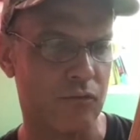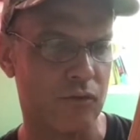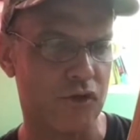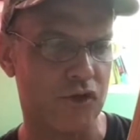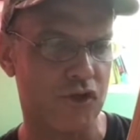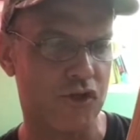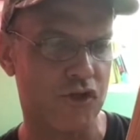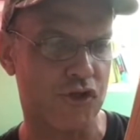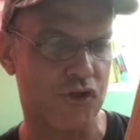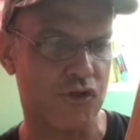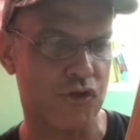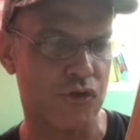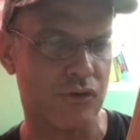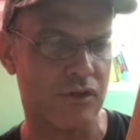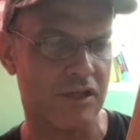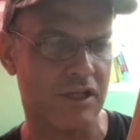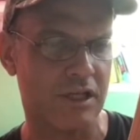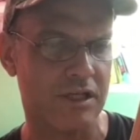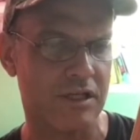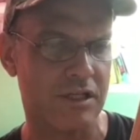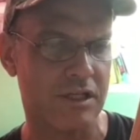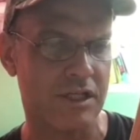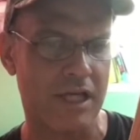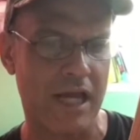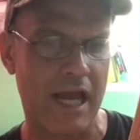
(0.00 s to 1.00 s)
would shoot
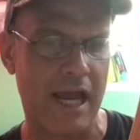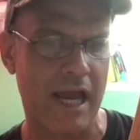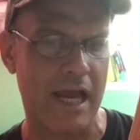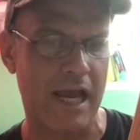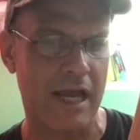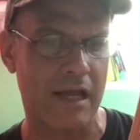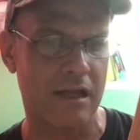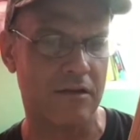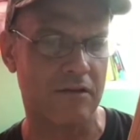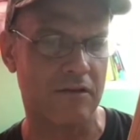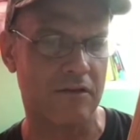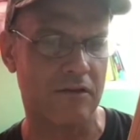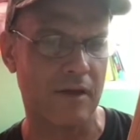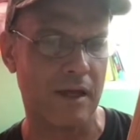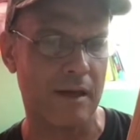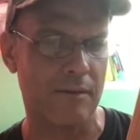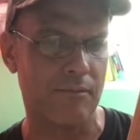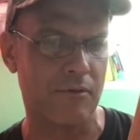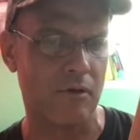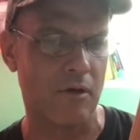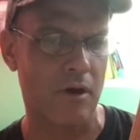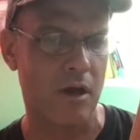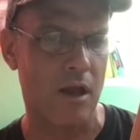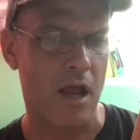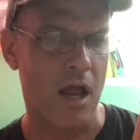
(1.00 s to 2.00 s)
the Jade
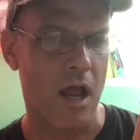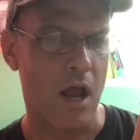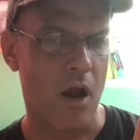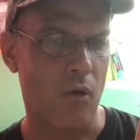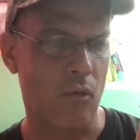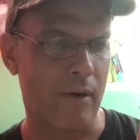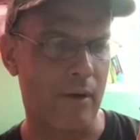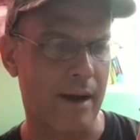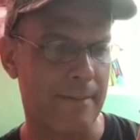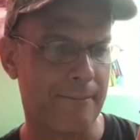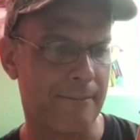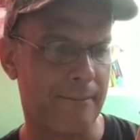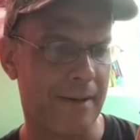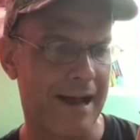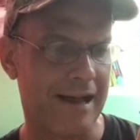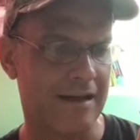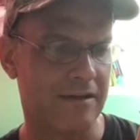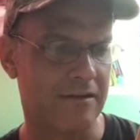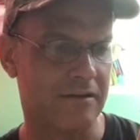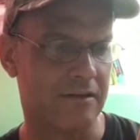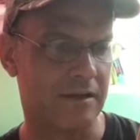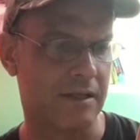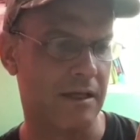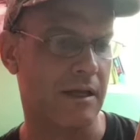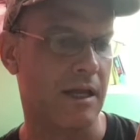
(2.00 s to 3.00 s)
Sabre right
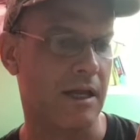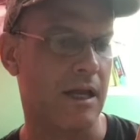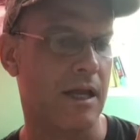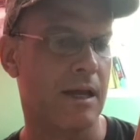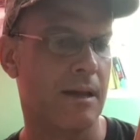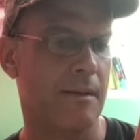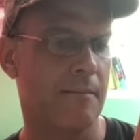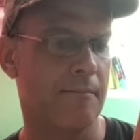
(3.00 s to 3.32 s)
past the